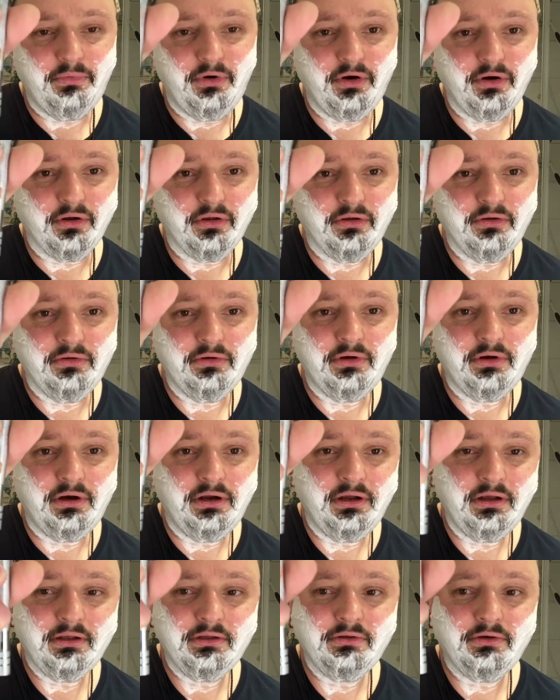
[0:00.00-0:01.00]
Mercure
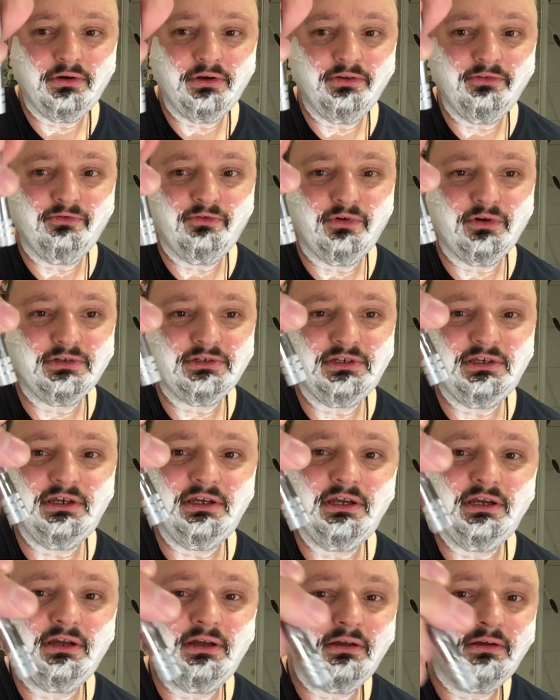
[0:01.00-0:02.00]

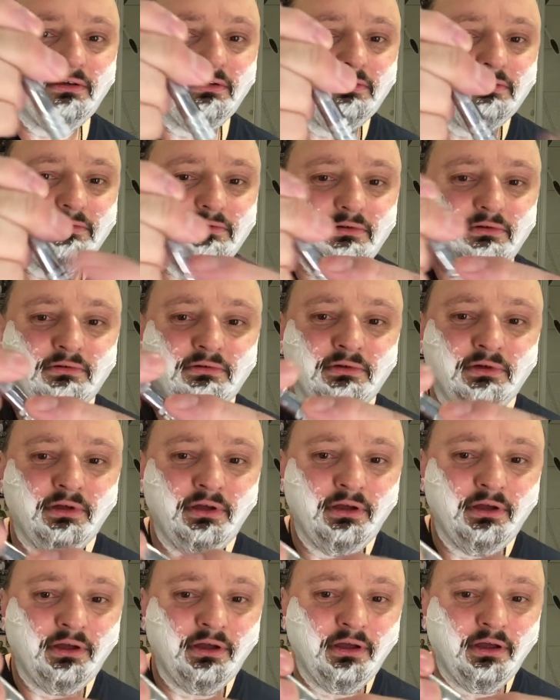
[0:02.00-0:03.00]
34C
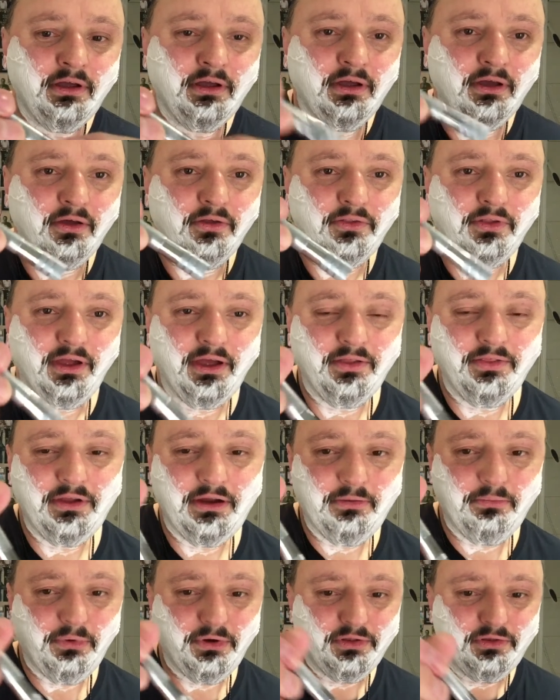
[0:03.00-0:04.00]
on the end
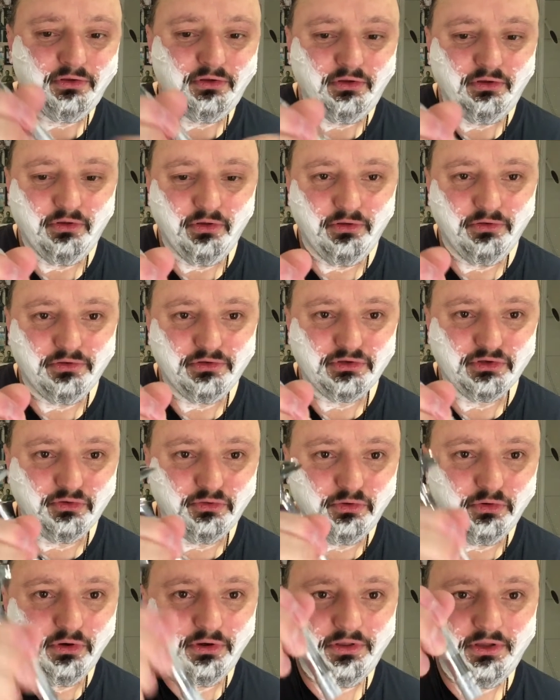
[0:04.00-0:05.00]
there, but you don't
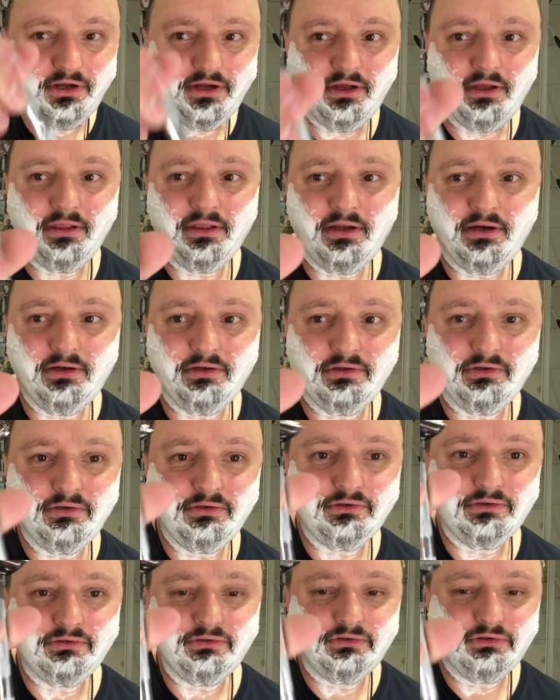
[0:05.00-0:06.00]
screw on the end there, you
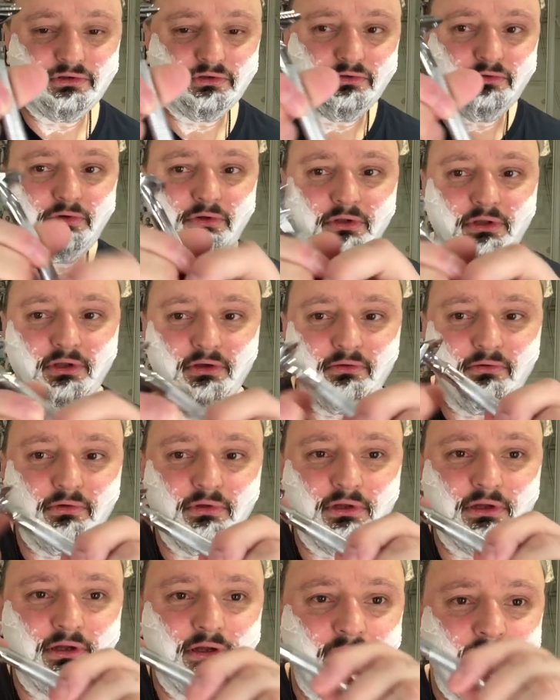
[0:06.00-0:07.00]
just screw in the
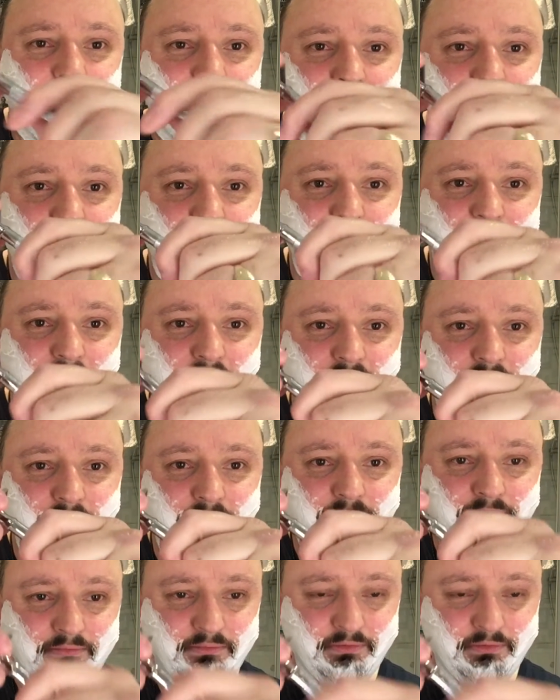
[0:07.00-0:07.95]
whole handle.